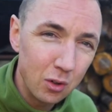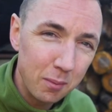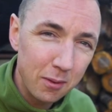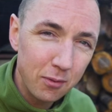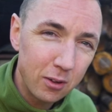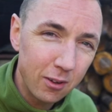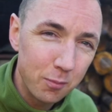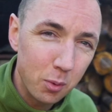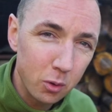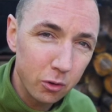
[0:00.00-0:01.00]
normally I
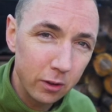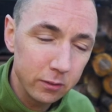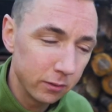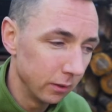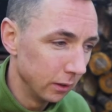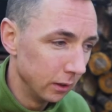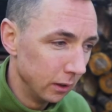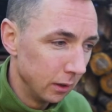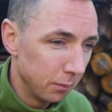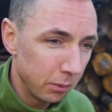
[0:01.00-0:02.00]
photograph portraits,
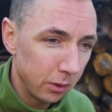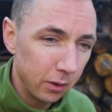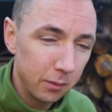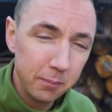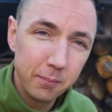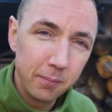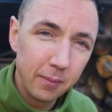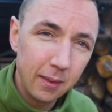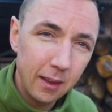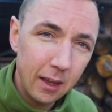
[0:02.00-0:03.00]
but um,
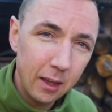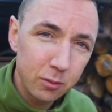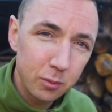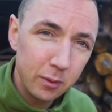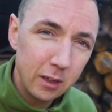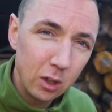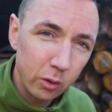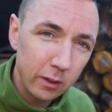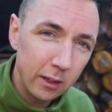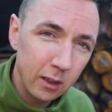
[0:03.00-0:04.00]
as we're in
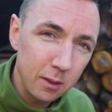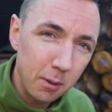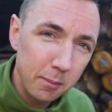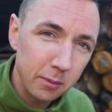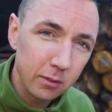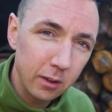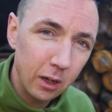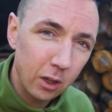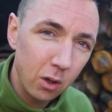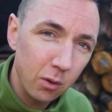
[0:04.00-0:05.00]
lockdown at the moment
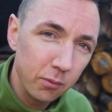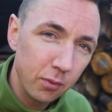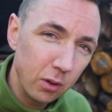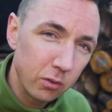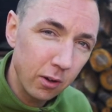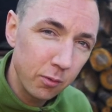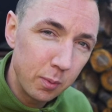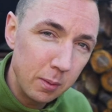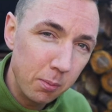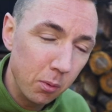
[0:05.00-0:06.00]
and I can't photograph
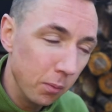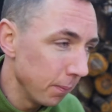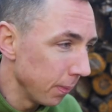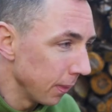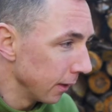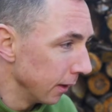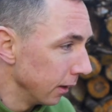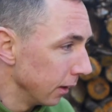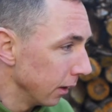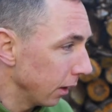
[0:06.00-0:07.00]
people,
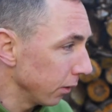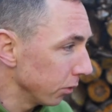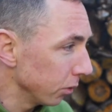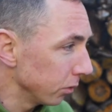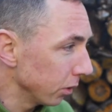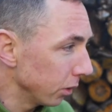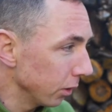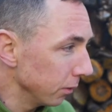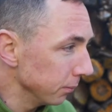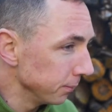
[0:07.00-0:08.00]
I thought I'd
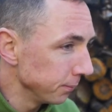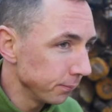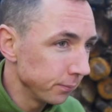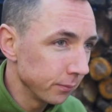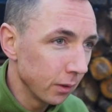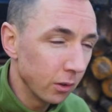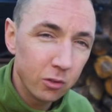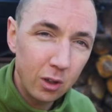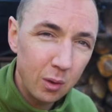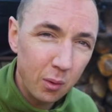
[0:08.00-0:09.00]
um,
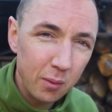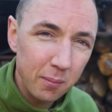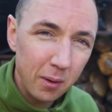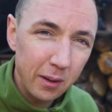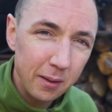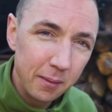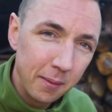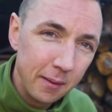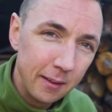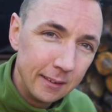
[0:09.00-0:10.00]
show you my
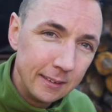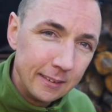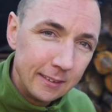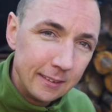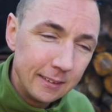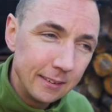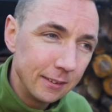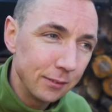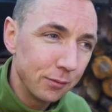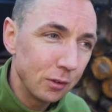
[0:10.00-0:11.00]

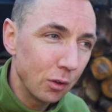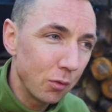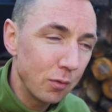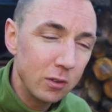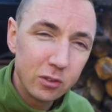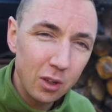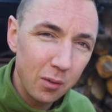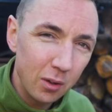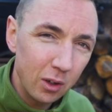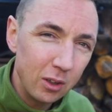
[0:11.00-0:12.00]
photography
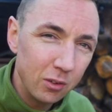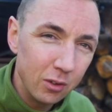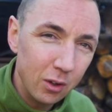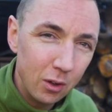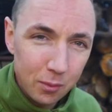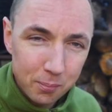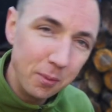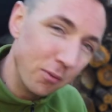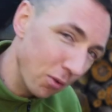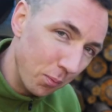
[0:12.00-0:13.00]
style that I used to do
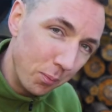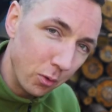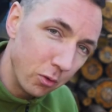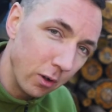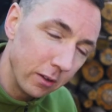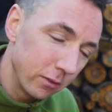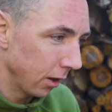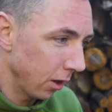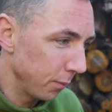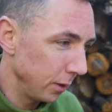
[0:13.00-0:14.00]
before portraits.
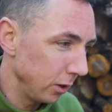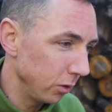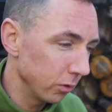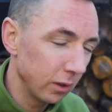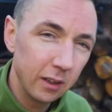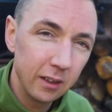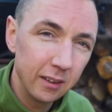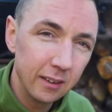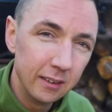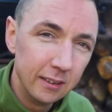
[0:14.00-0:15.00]
I've been using